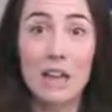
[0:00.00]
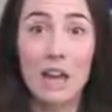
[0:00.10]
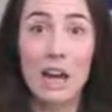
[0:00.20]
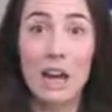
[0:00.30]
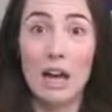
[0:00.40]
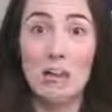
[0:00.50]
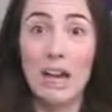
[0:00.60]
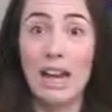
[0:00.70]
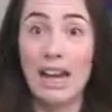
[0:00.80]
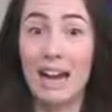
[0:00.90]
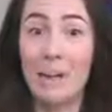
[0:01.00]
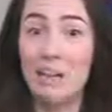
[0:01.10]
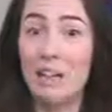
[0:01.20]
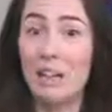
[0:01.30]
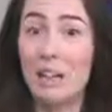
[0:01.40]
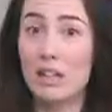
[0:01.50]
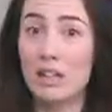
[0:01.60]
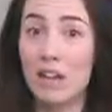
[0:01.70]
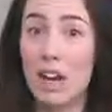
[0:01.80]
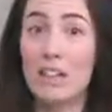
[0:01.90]
and I might not even
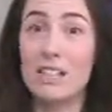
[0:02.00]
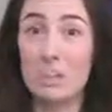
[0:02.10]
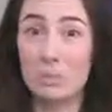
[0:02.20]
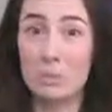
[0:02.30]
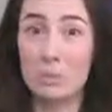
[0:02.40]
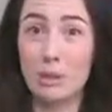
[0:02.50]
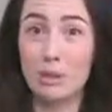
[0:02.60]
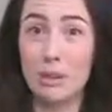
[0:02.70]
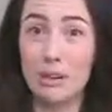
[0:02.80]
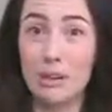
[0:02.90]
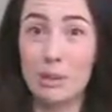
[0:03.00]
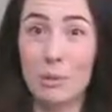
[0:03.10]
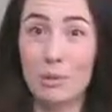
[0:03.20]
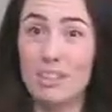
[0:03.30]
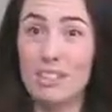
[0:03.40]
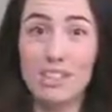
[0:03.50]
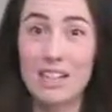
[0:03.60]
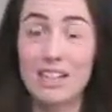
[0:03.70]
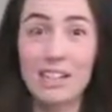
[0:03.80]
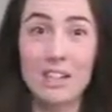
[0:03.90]
talk to other people in my life about business
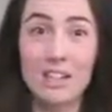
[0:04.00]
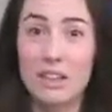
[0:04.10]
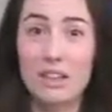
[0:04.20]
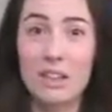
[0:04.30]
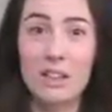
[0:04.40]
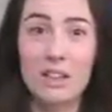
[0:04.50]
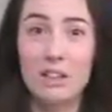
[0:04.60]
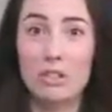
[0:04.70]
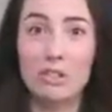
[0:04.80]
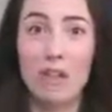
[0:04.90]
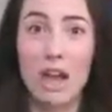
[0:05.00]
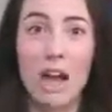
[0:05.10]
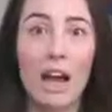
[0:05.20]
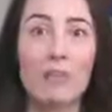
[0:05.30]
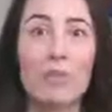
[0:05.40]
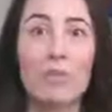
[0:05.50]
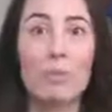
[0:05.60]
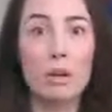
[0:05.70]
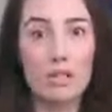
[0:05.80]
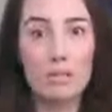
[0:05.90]
because they don't have the
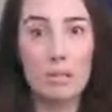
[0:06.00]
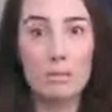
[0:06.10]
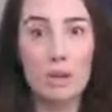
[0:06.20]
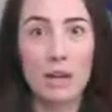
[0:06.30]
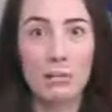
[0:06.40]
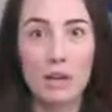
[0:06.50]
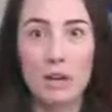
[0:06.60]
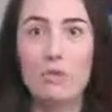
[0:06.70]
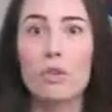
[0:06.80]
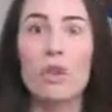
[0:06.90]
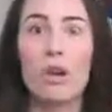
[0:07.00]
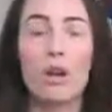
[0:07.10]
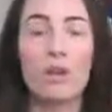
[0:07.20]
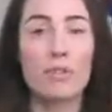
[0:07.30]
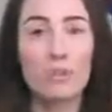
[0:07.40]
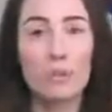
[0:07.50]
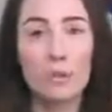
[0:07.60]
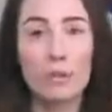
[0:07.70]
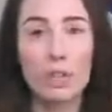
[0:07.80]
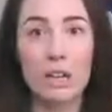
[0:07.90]
wisdom that I'm looking for. They don't have the
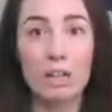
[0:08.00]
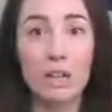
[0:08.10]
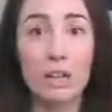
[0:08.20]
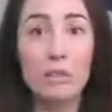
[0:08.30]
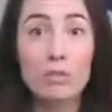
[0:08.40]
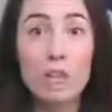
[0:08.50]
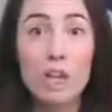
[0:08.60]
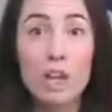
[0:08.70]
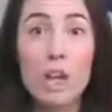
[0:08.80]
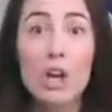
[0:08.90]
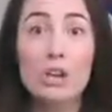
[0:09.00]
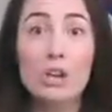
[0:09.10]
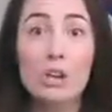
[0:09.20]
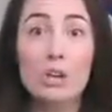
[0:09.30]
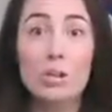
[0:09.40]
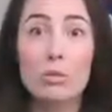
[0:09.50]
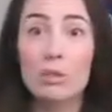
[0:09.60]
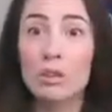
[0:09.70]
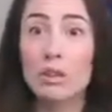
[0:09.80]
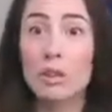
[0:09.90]
fruit that I'm looking for. So
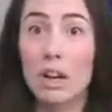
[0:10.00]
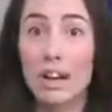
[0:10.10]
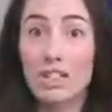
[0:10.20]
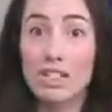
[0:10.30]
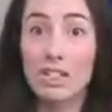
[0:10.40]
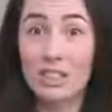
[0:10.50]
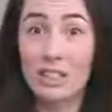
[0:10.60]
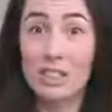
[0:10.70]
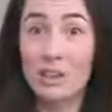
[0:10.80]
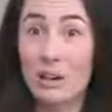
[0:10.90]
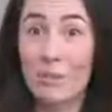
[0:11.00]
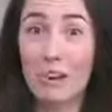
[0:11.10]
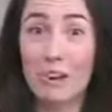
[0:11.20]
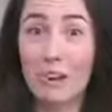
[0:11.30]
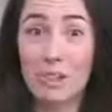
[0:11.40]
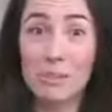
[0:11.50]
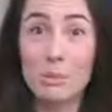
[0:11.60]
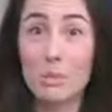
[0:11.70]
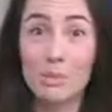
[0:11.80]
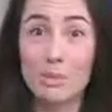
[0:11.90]
I still love them, and I might go to these
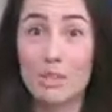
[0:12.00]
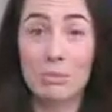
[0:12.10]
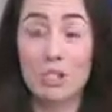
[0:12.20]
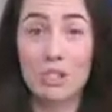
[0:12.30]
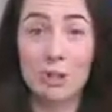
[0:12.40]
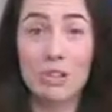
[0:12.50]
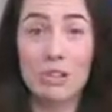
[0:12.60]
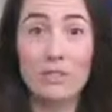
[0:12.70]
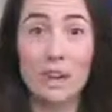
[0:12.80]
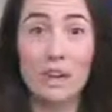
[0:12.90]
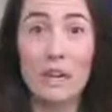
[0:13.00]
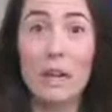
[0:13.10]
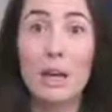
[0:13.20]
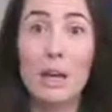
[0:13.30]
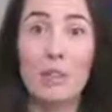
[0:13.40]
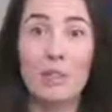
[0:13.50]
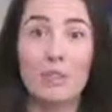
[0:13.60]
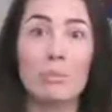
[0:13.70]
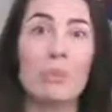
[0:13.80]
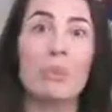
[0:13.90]
people for something totally different. But if
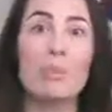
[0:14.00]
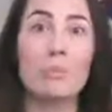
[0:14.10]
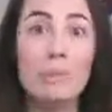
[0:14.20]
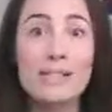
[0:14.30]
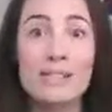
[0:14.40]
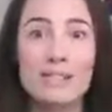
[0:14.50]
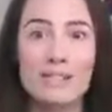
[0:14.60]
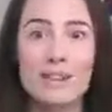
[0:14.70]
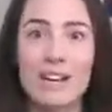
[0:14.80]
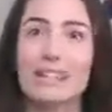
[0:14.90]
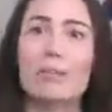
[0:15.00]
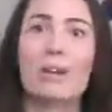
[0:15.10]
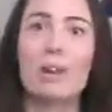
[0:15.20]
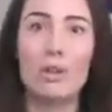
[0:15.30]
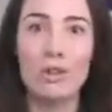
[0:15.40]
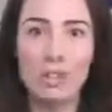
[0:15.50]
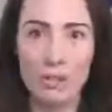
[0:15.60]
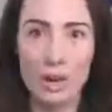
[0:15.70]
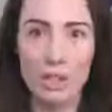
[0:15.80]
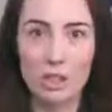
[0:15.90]
I'm looking for business advice, I'm going to go this
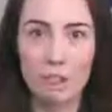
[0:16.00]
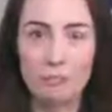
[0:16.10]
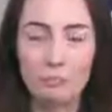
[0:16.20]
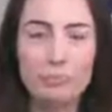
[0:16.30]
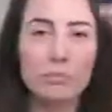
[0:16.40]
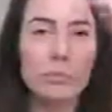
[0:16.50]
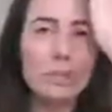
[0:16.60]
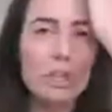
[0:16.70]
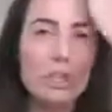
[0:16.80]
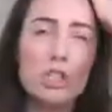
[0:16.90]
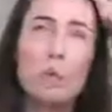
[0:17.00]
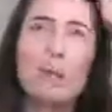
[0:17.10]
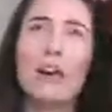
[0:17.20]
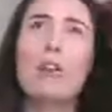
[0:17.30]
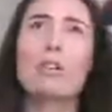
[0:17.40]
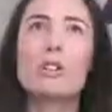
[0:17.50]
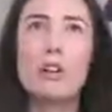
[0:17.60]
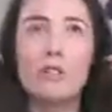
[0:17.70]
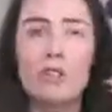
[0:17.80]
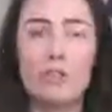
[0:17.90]
direction. So allow
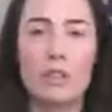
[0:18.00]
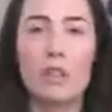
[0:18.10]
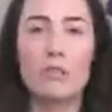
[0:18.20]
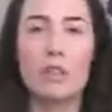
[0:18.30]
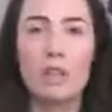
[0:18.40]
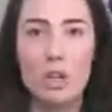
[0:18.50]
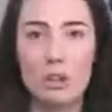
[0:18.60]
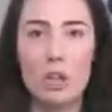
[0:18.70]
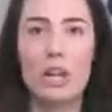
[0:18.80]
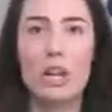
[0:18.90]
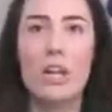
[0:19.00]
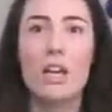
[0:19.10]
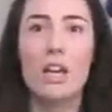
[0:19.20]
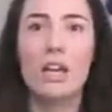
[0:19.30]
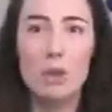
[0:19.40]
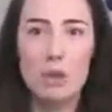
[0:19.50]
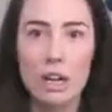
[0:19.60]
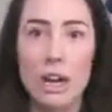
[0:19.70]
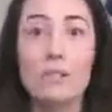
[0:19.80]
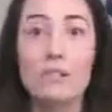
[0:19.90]
yourself the freedom to know that you can
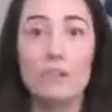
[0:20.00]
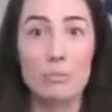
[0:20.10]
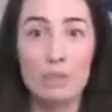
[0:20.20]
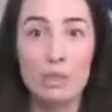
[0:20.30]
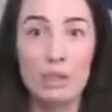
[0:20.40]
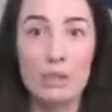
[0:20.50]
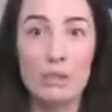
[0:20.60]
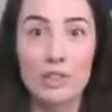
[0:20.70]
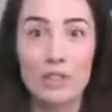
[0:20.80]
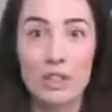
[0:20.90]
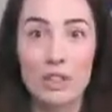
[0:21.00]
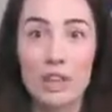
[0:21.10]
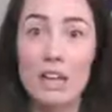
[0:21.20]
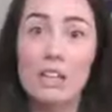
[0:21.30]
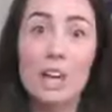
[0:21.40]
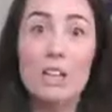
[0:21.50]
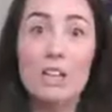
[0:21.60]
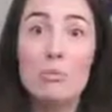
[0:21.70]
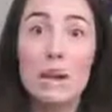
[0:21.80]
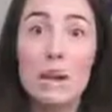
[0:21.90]
have different mentors for different things, and
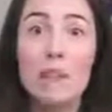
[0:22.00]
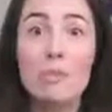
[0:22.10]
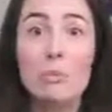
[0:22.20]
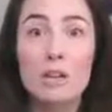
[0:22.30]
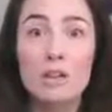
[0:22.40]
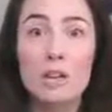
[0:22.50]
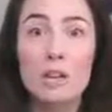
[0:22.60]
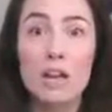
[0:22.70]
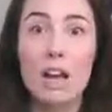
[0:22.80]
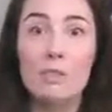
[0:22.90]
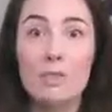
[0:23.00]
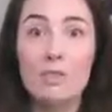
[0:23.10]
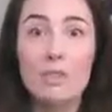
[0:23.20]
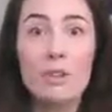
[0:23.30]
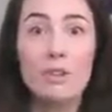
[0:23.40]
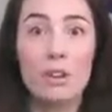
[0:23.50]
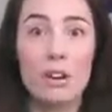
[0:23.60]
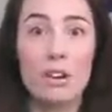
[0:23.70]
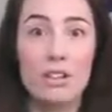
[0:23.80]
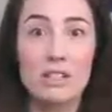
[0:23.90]
you might have a mentor that covers a few
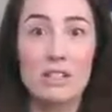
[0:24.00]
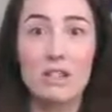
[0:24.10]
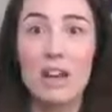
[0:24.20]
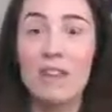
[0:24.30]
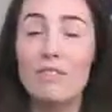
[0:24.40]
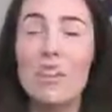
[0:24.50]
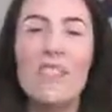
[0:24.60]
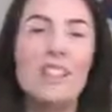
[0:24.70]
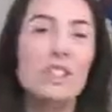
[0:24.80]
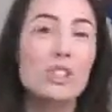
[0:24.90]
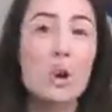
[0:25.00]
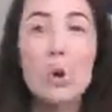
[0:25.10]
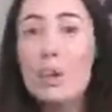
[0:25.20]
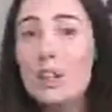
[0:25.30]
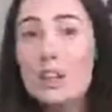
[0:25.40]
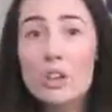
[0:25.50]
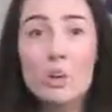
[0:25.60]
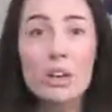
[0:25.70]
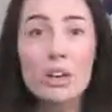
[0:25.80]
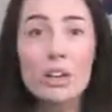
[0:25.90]
different areas in your life, and that's totally
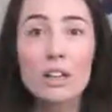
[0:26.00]
cool.